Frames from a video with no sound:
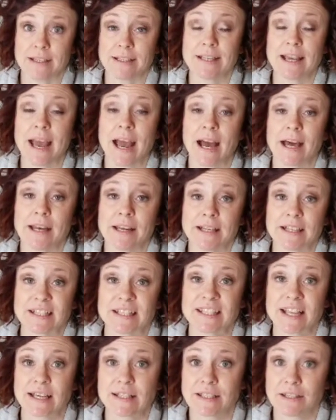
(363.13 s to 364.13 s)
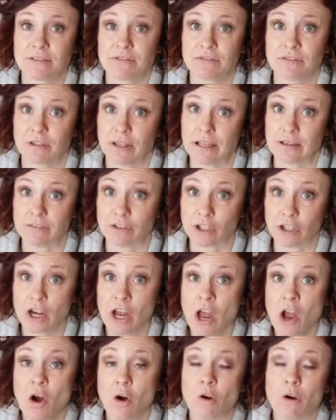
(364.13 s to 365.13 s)
to add excessive flavor
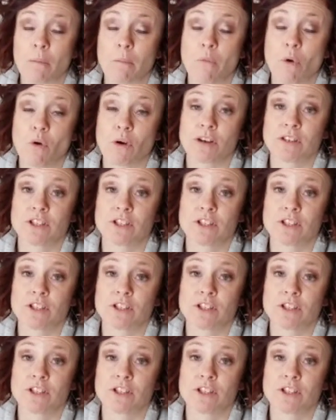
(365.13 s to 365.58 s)
or more